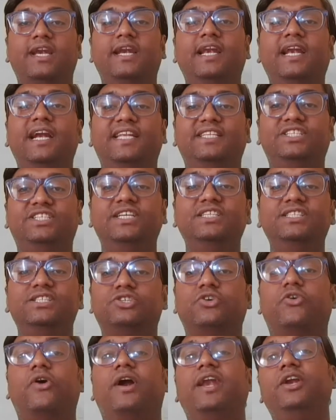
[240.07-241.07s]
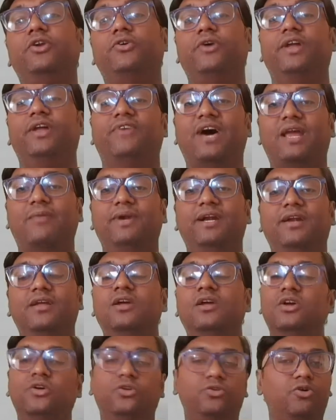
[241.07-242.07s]
It changes according to environment.
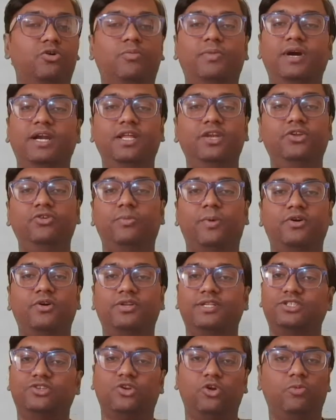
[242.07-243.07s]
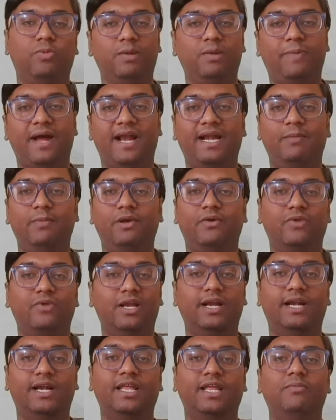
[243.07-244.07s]
Nobody knew about this global pandemic will
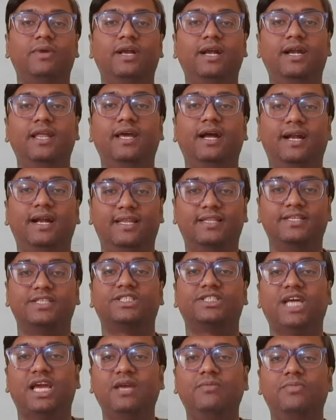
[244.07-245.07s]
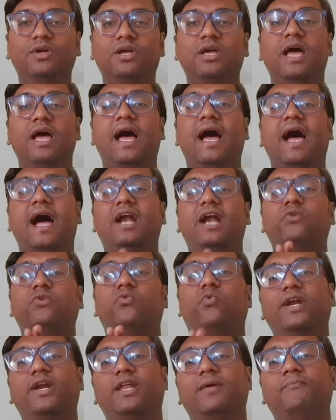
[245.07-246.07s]
hitting me India at this time and
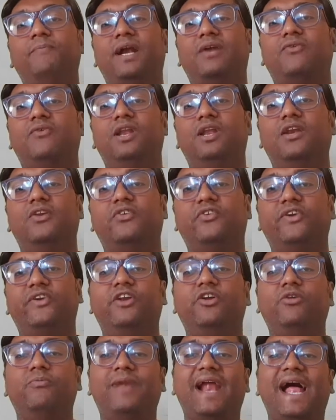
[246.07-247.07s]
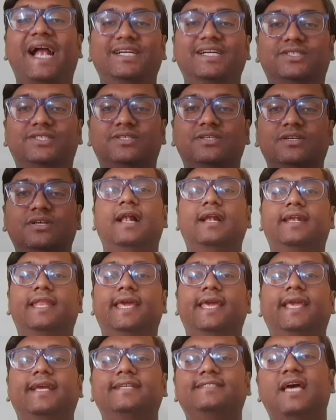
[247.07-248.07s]
what impact will it create on brands. I'll
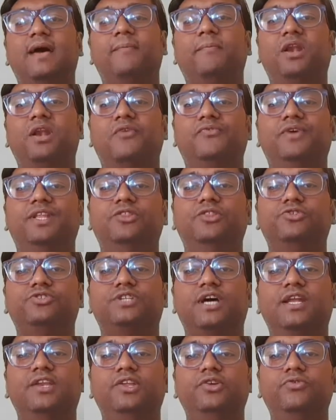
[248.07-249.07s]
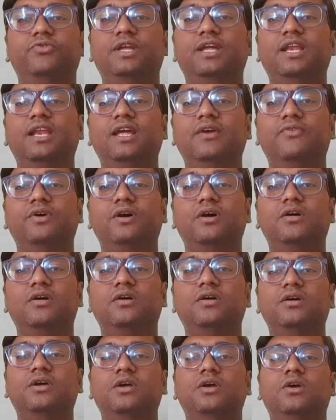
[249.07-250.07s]
take example of Hindustan Unilever.
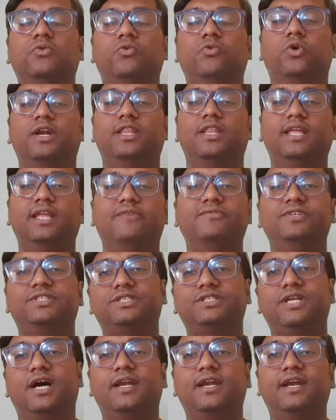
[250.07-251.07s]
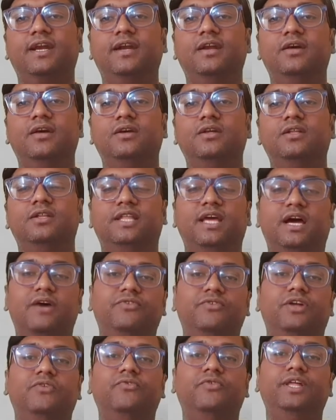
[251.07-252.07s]
What they have started, they have
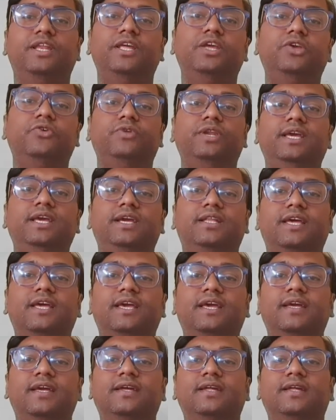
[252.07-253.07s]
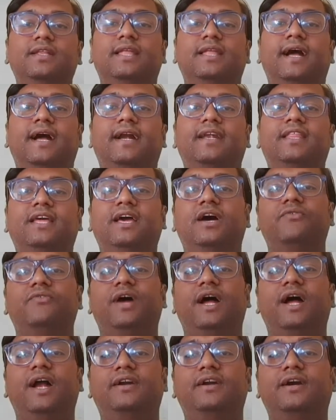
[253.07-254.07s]
done very unique thing that they have
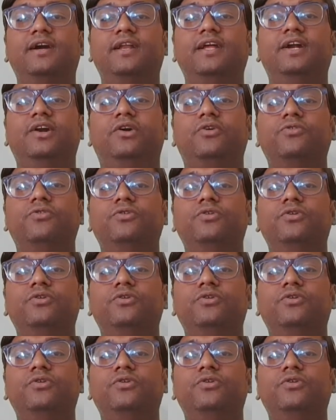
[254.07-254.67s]
entered into